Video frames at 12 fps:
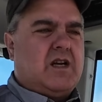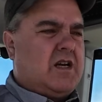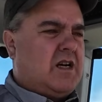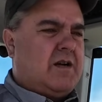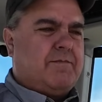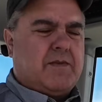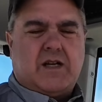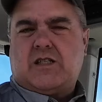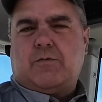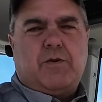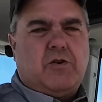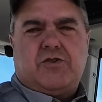I
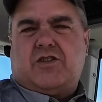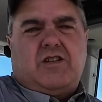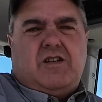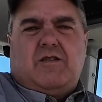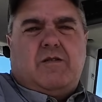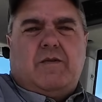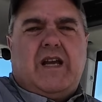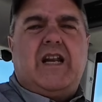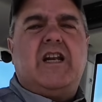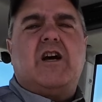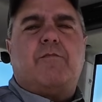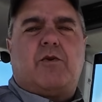suppose
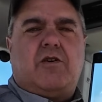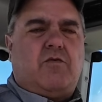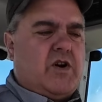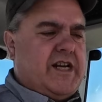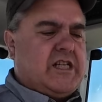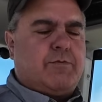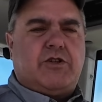any number of ways,